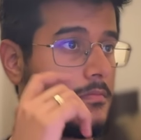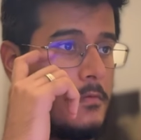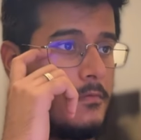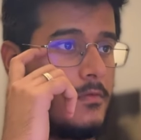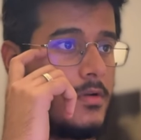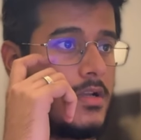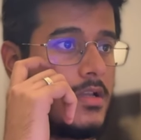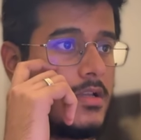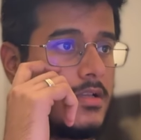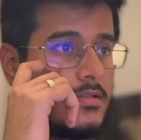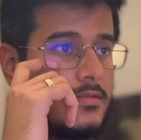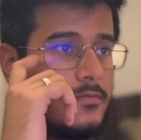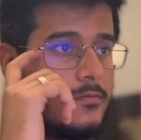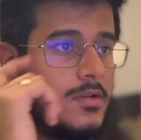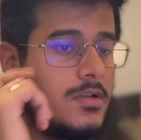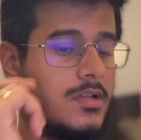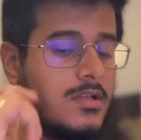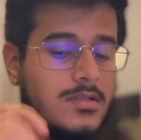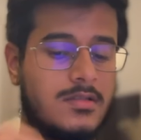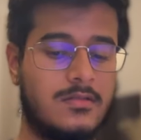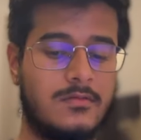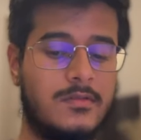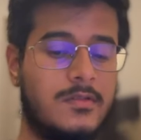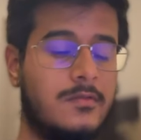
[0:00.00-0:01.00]
What else? What
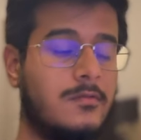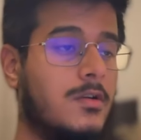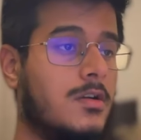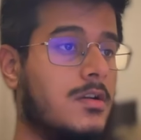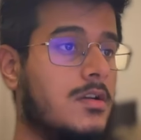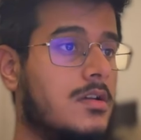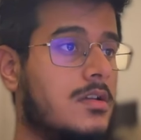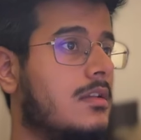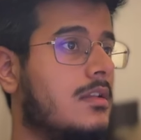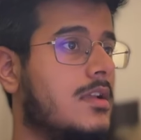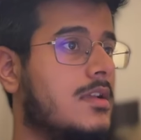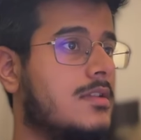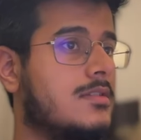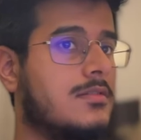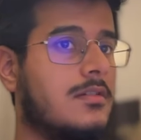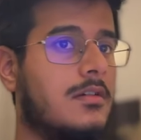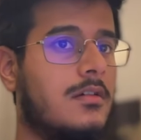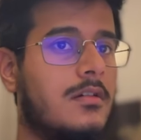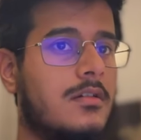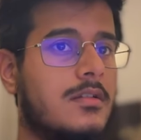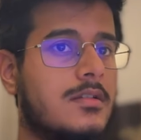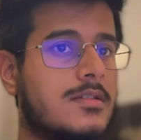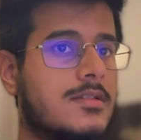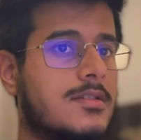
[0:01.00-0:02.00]
else do we want? Let's
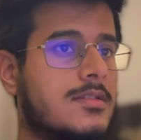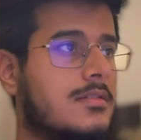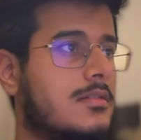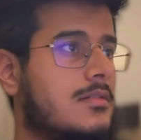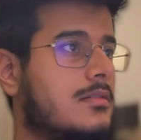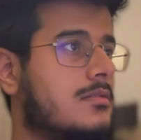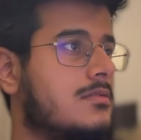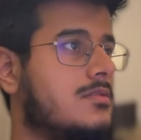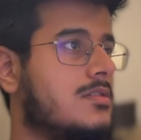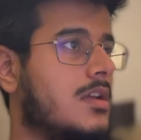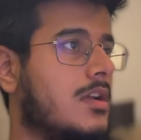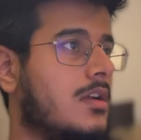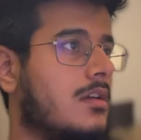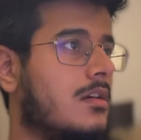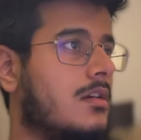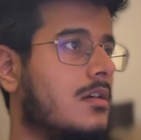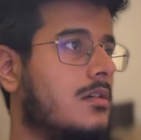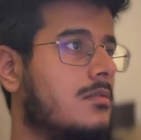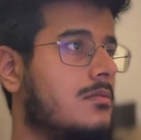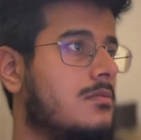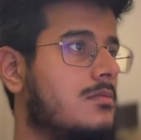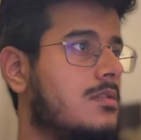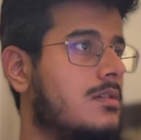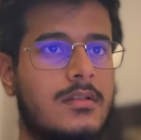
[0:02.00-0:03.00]
also check
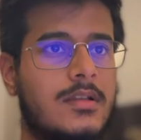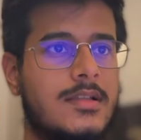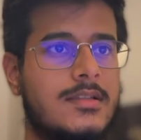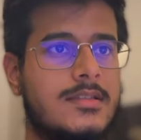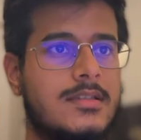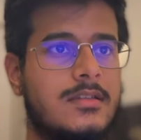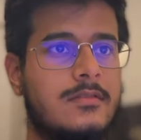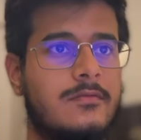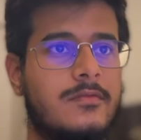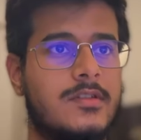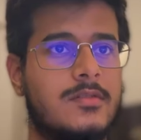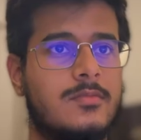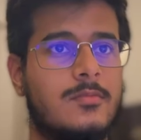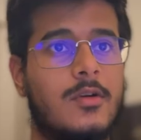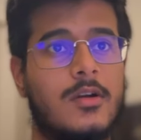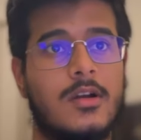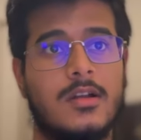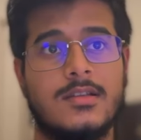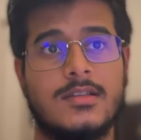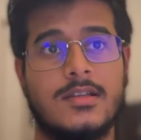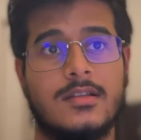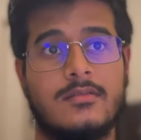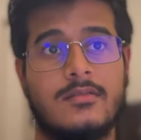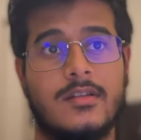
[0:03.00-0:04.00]
out, let's see which
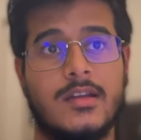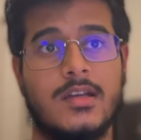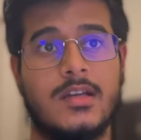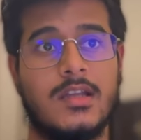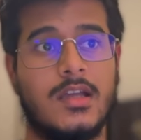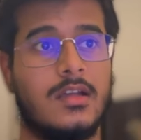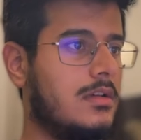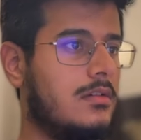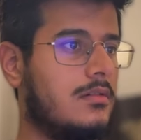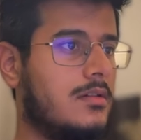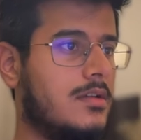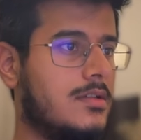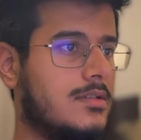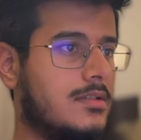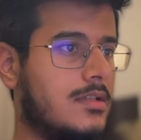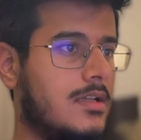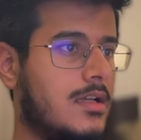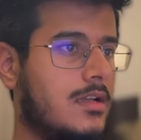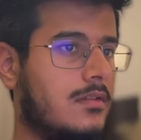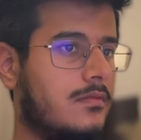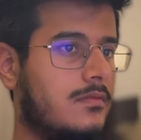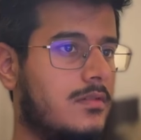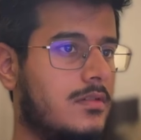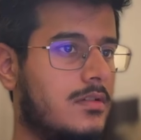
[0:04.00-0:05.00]
models are trending. Horizon
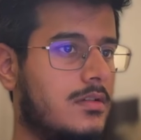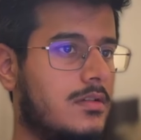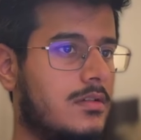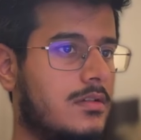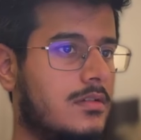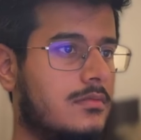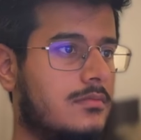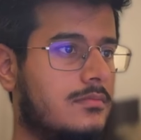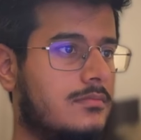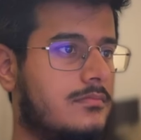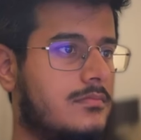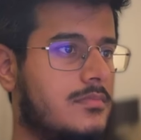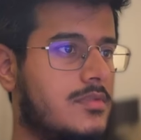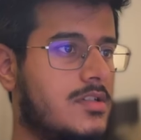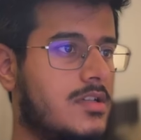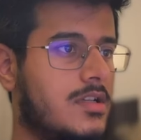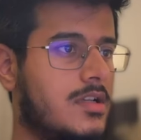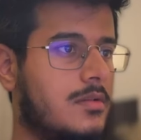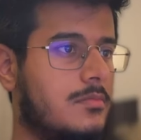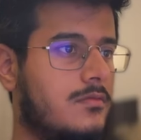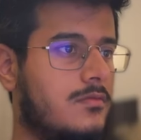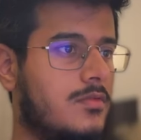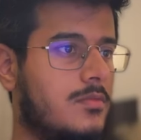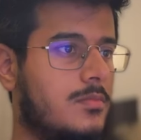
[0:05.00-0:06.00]
Alpha,
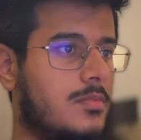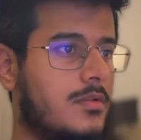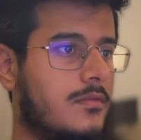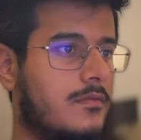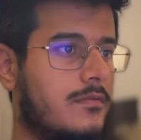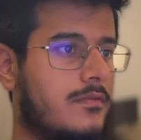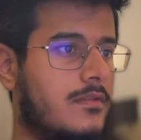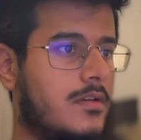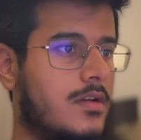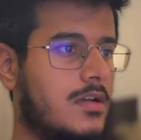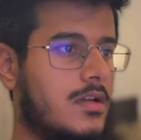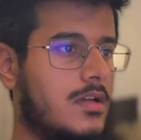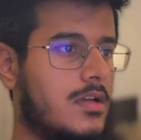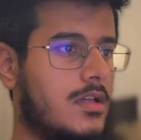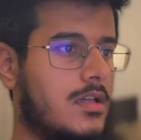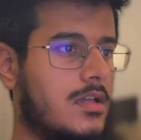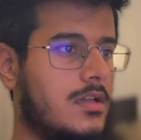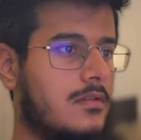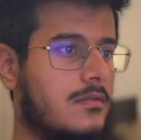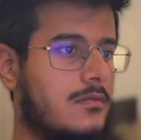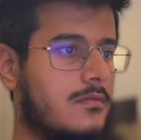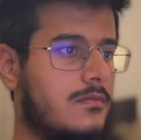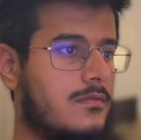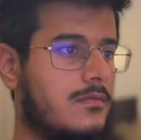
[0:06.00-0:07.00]
GLM
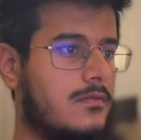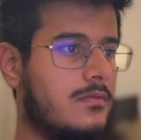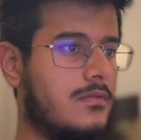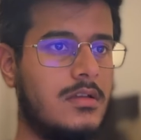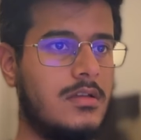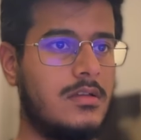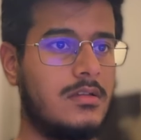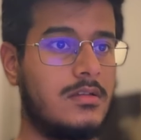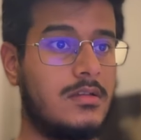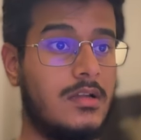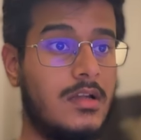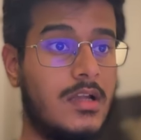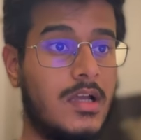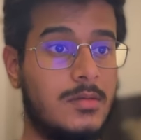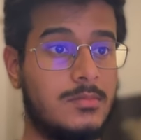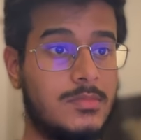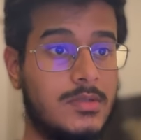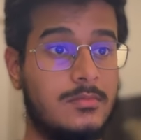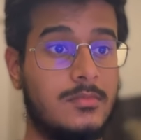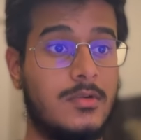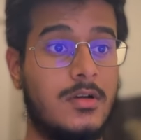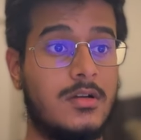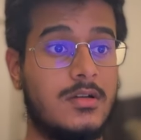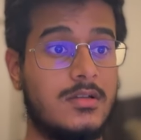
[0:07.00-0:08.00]
4.5, the Llama
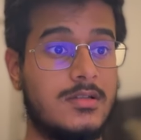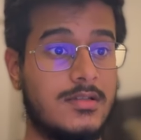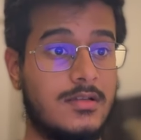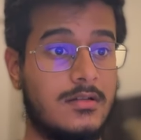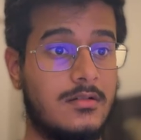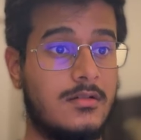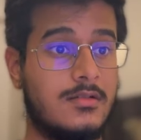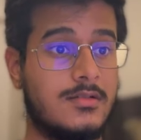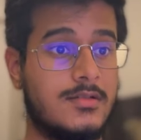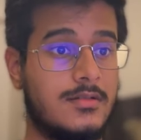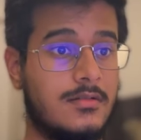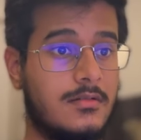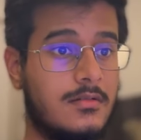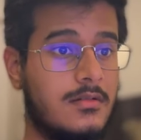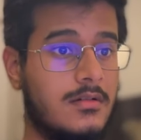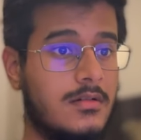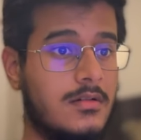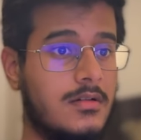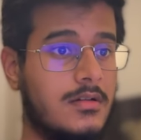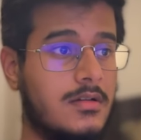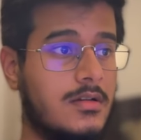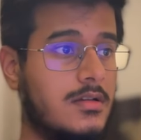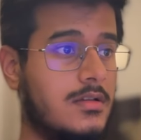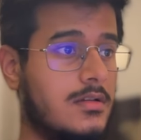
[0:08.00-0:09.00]
models are also
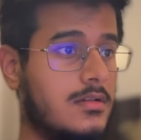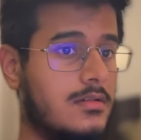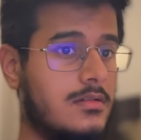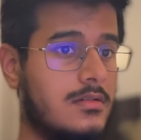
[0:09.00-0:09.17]
good.